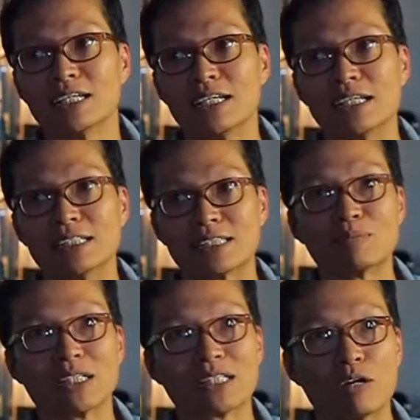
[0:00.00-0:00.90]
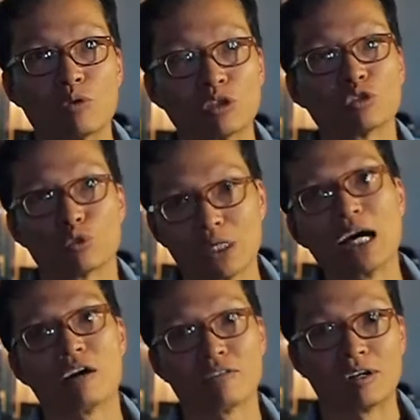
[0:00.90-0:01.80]
It is something that we want to do it
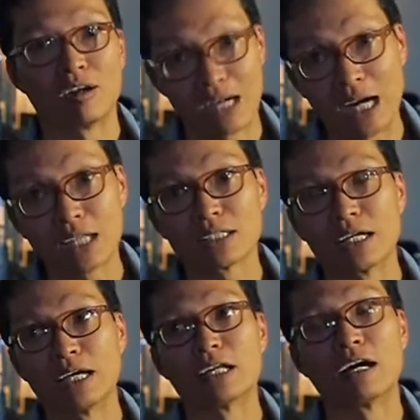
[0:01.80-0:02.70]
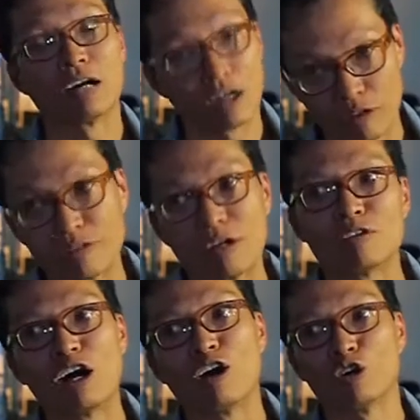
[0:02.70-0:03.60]
out of our heart and out of
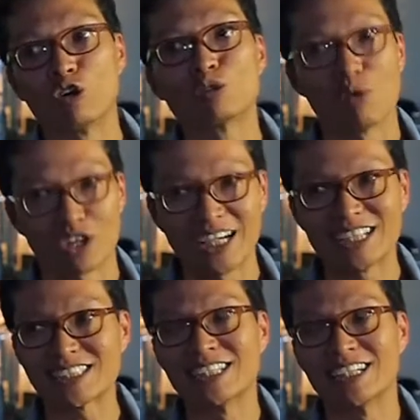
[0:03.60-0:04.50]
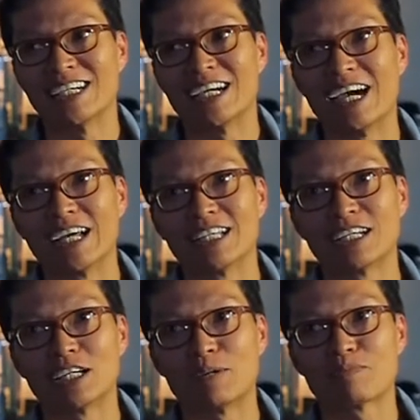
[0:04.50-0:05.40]
our, our own pockets. And,
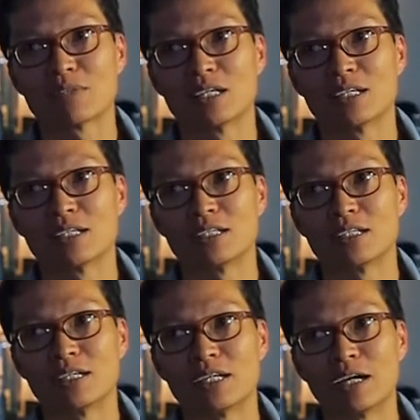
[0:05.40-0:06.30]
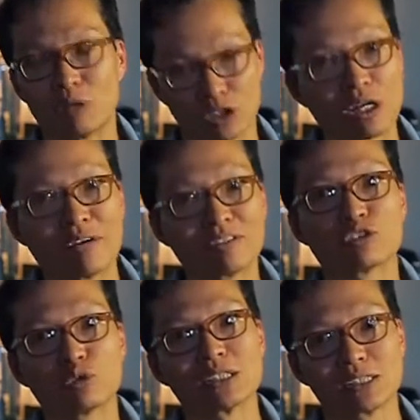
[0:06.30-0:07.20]
um, and we're striving
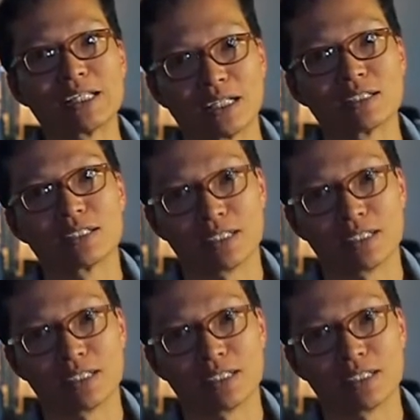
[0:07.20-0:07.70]
towards that.